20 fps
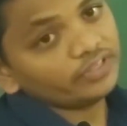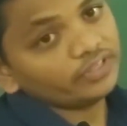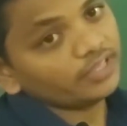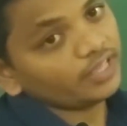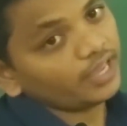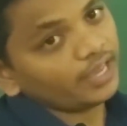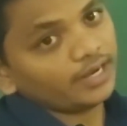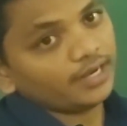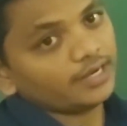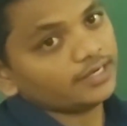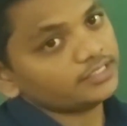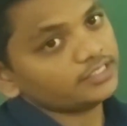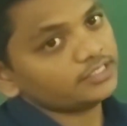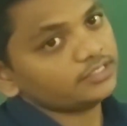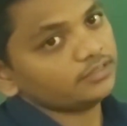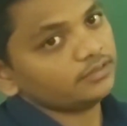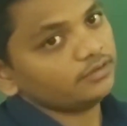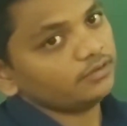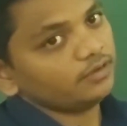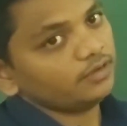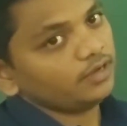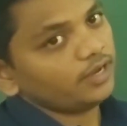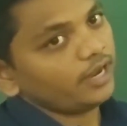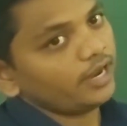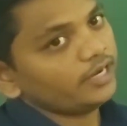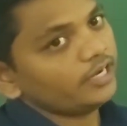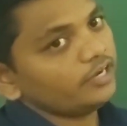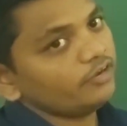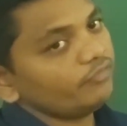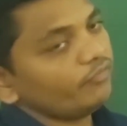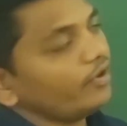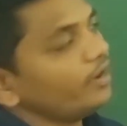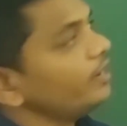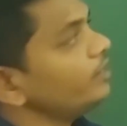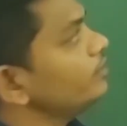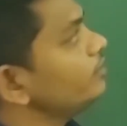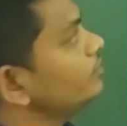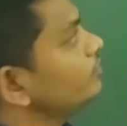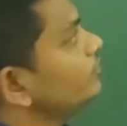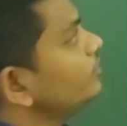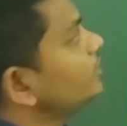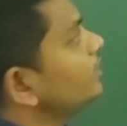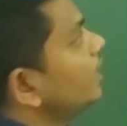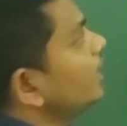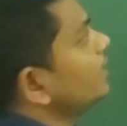with the alleles. Identified with